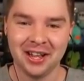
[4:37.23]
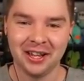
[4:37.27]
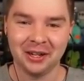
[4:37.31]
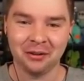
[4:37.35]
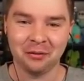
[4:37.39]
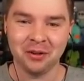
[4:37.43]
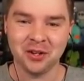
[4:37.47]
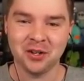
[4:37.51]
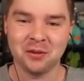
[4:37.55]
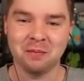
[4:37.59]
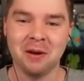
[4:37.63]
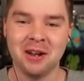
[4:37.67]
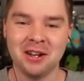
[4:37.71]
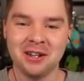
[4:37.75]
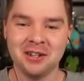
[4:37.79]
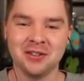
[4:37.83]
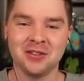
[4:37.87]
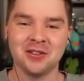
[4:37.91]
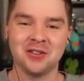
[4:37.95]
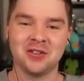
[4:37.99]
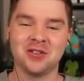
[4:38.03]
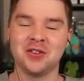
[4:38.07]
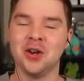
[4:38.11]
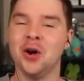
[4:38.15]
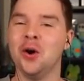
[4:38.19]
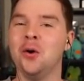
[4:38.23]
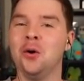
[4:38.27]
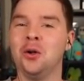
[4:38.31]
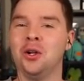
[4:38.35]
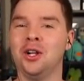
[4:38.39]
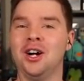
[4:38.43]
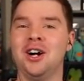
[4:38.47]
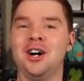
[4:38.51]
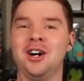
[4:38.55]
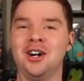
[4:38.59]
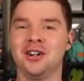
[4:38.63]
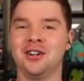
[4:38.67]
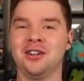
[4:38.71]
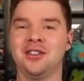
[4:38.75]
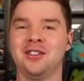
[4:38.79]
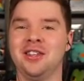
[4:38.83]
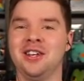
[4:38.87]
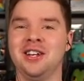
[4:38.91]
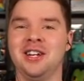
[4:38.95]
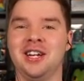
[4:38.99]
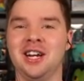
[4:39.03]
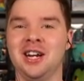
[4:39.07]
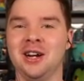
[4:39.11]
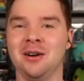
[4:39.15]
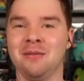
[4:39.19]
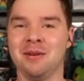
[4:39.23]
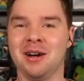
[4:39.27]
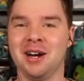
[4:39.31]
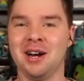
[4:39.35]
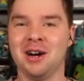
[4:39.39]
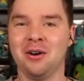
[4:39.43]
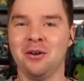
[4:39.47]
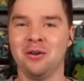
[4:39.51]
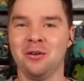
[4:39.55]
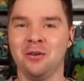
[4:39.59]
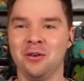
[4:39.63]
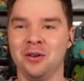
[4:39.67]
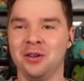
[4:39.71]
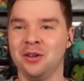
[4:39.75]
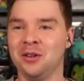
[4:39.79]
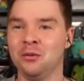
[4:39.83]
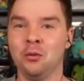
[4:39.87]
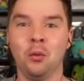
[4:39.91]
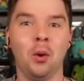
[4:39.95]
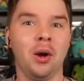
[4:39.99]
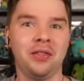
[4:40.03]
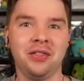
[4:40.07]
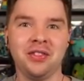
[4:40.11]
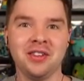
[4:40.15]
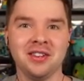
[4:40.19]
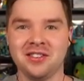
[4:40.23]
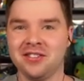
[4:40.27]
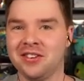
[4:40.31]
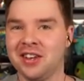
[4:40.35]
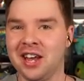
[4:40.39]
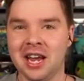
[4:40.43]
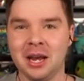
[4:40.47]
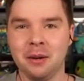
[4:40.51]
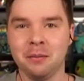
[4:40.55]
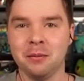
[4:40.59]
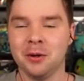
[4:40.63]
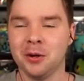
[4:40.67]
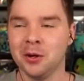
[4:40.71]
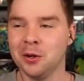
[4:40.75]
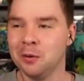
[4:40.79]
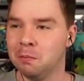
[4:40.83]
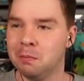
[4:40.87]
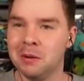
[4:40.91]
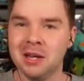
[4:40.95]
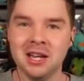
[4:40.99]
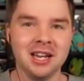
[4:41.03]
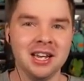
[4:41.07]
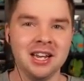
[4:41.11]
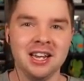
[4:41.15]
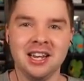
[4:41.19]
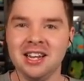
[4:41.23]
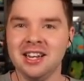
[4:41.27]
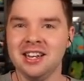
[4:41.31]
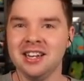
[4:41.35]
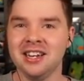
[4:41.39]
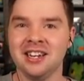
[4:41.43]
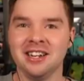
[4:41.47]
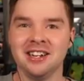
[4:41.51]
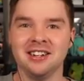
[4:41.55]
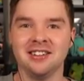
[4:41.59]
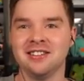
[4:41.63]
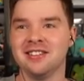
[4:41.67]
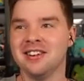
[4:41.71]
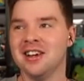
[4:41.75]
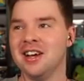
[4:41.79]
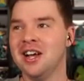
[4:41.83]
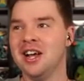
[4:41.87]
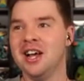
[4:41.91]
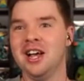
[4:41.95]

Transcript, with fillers: We spent so long thinking about what this game could be and